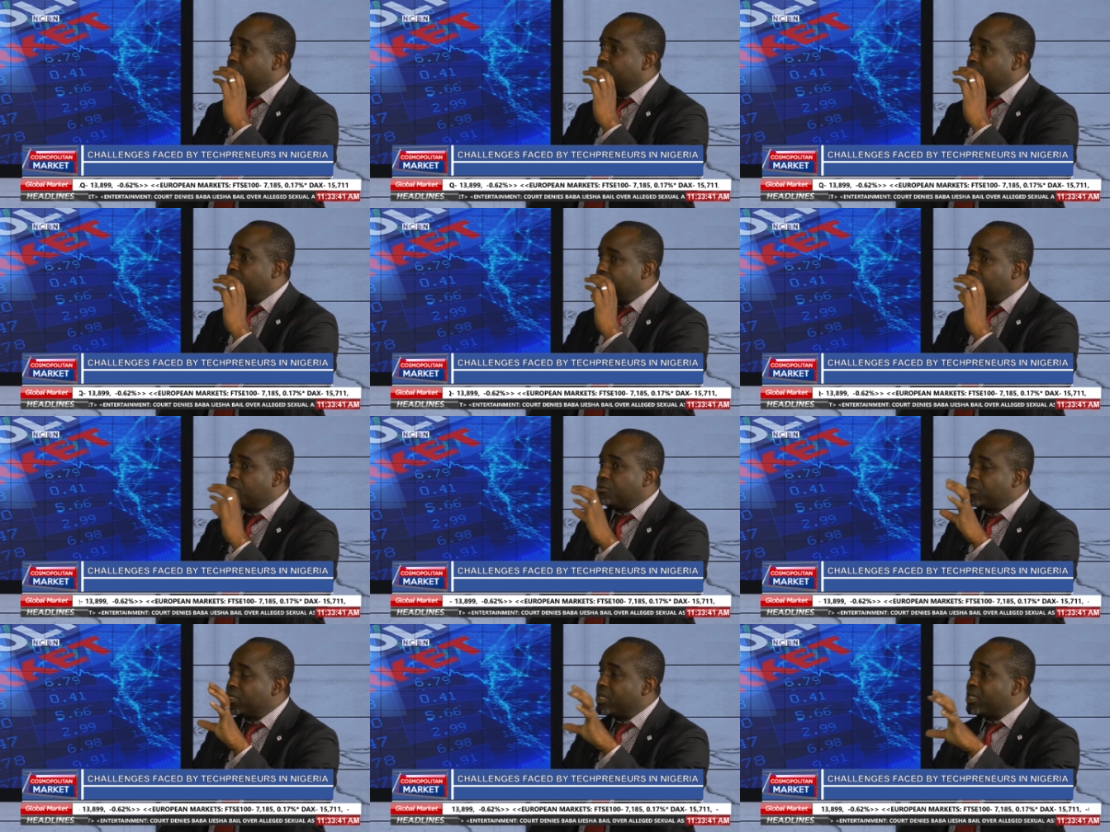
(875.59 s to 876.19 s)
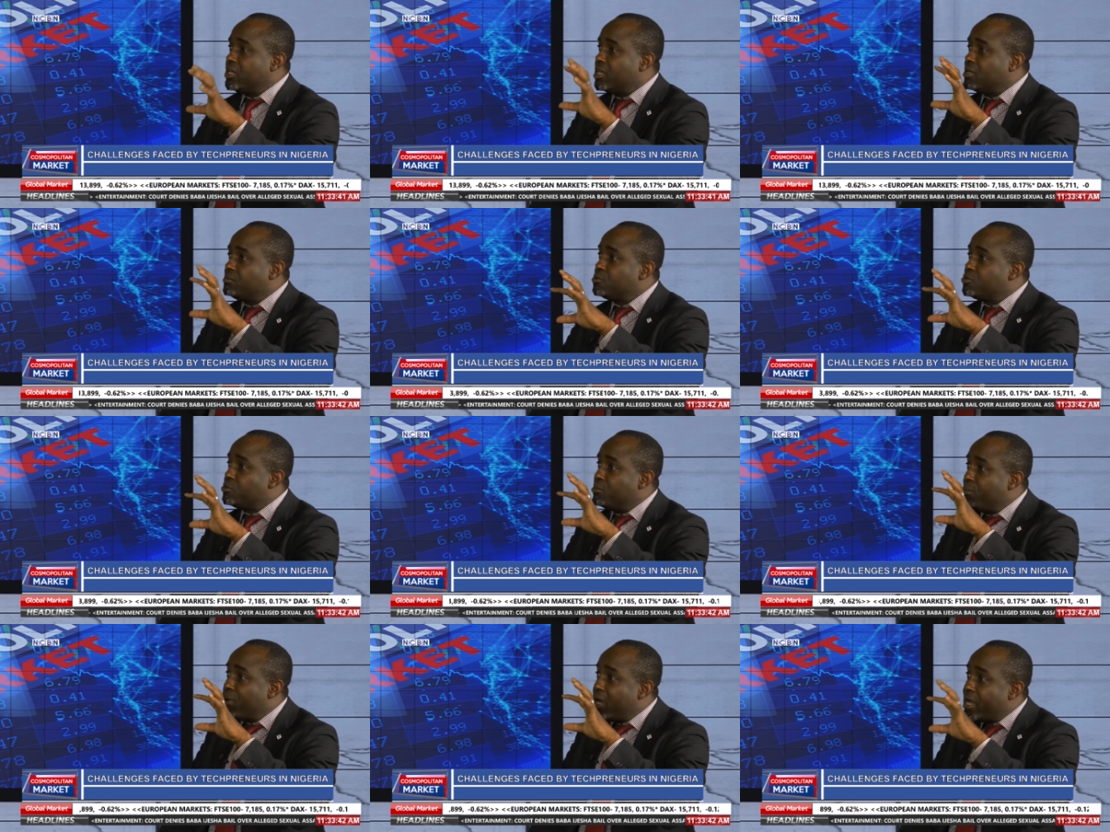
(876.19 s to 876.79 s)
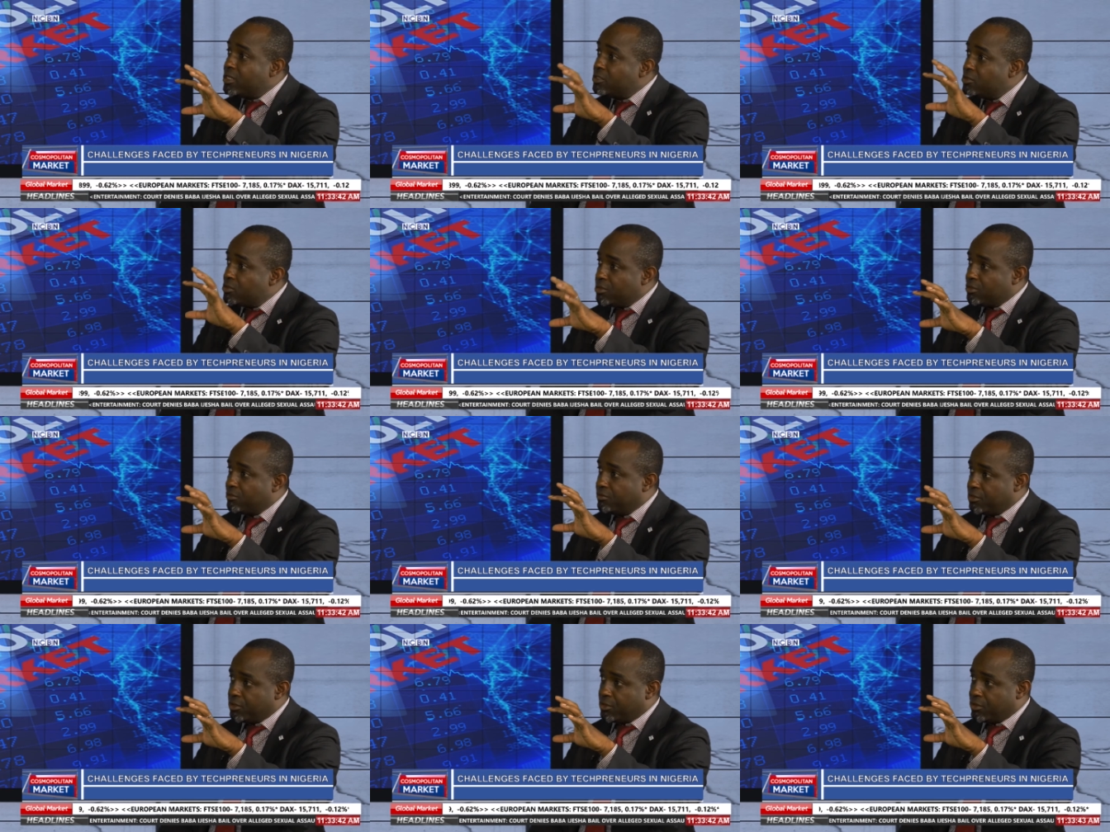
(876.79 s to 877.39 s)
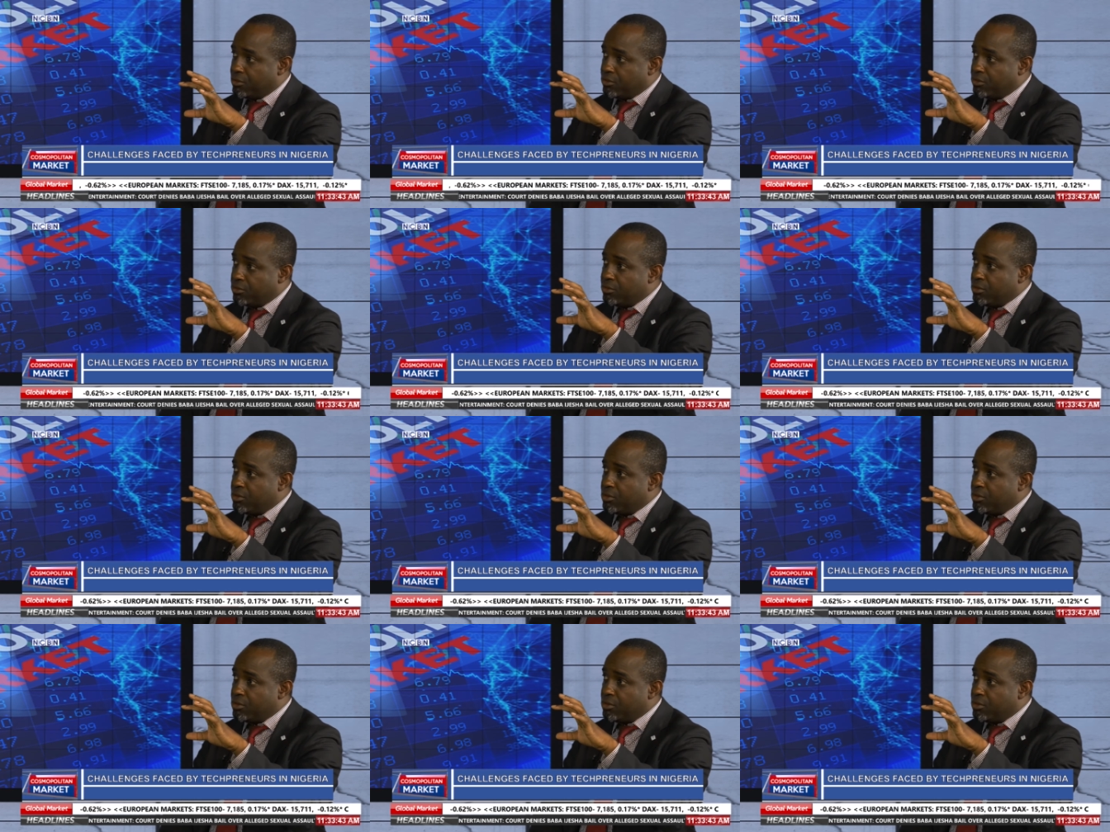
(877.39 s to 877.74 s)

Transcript: you need to get them to buy into the vision.